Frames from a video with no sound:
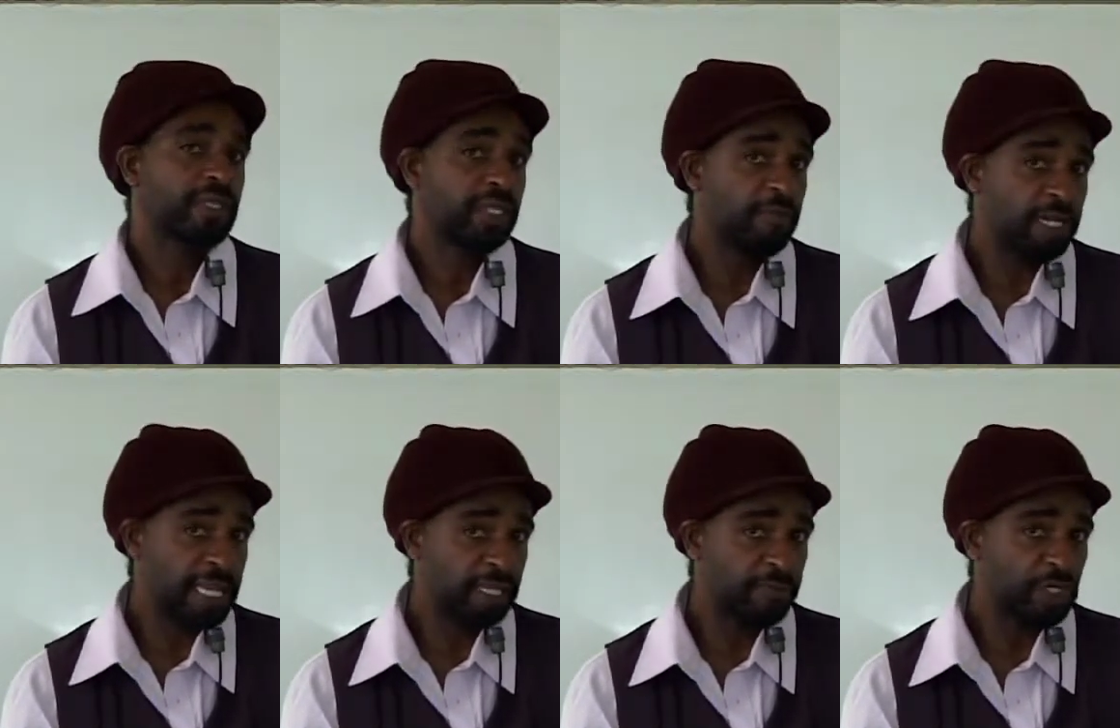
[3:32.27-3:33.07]
similar
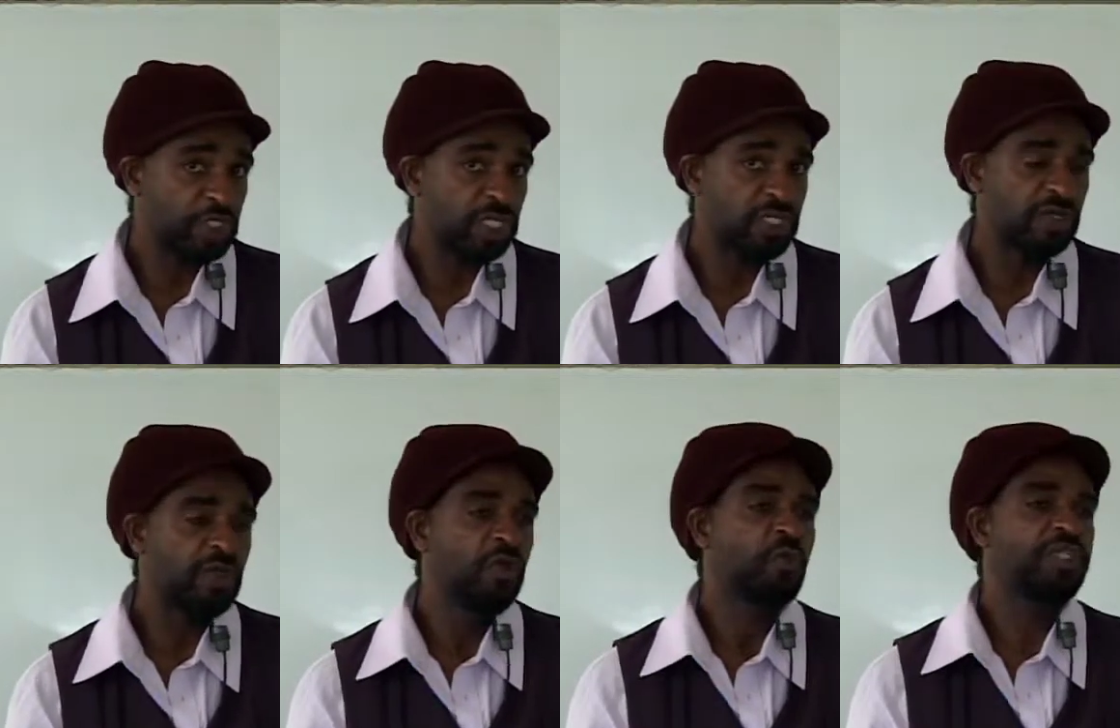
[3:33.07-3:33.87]
expression
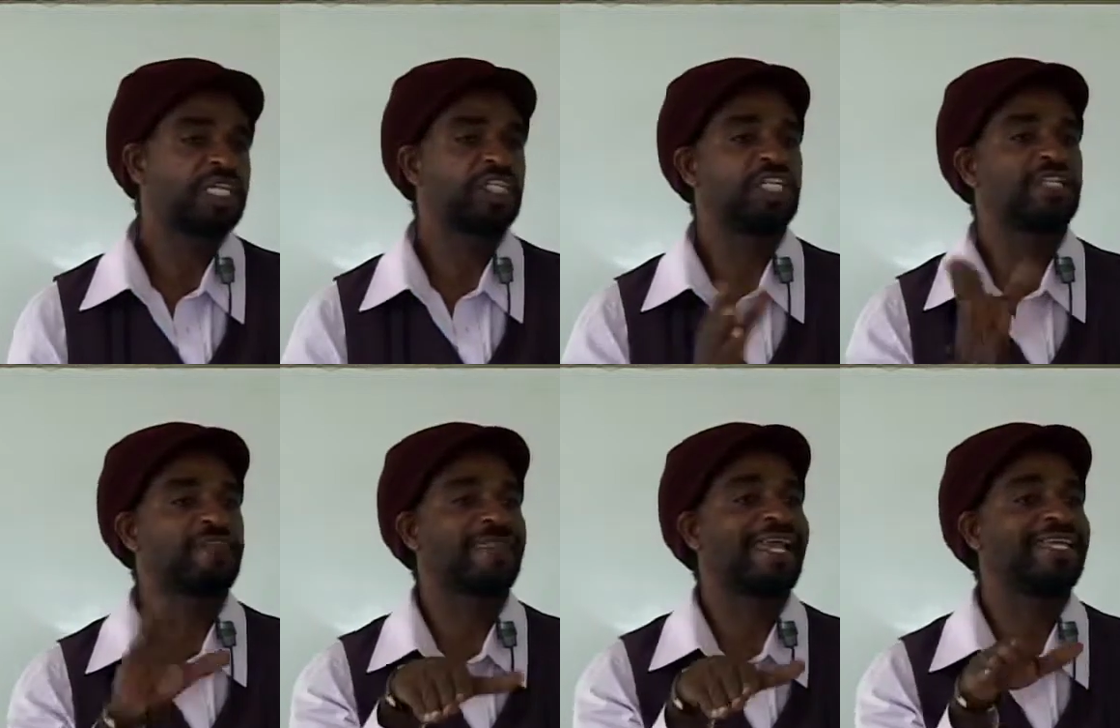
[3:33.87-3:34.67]
with a change of
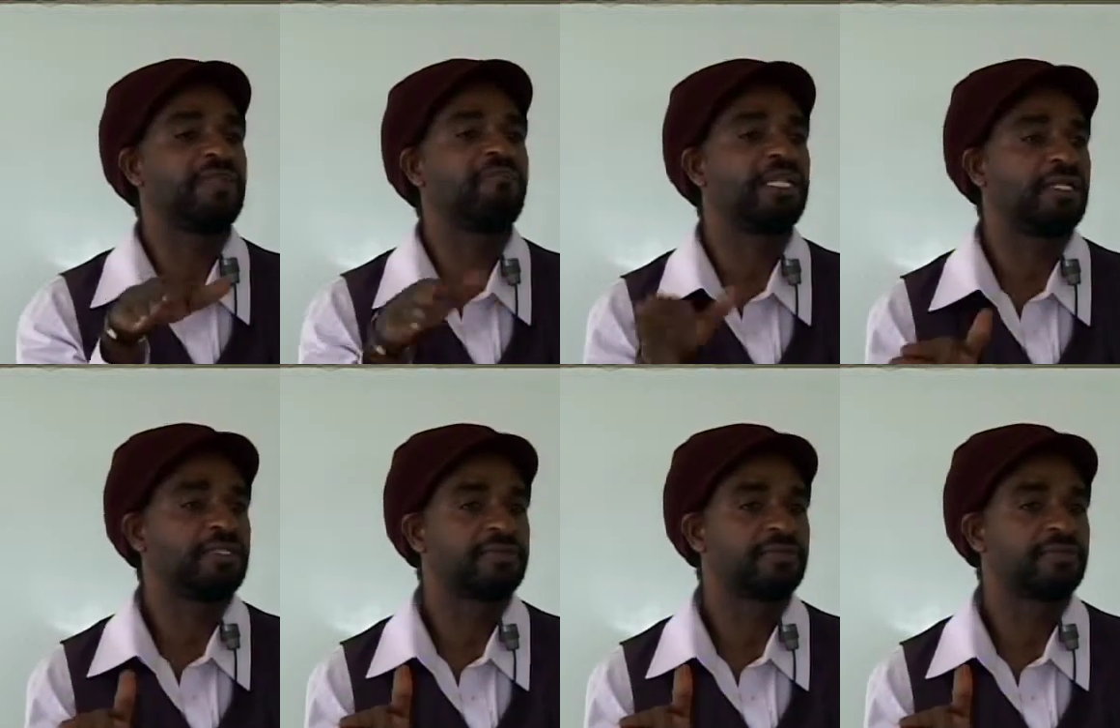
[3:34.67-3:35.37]
sign in the middle.